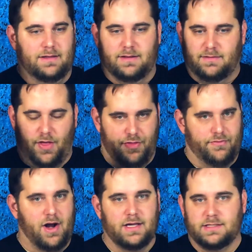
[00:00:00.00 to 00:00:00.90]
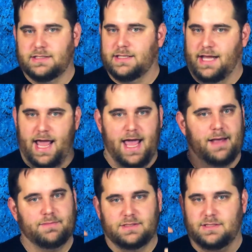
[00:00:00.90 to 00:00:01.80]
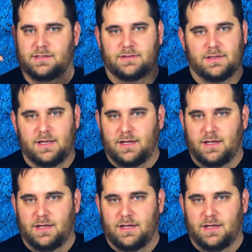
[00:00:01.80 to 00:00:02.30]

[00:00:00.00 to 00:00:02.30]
the thrust, the amps, the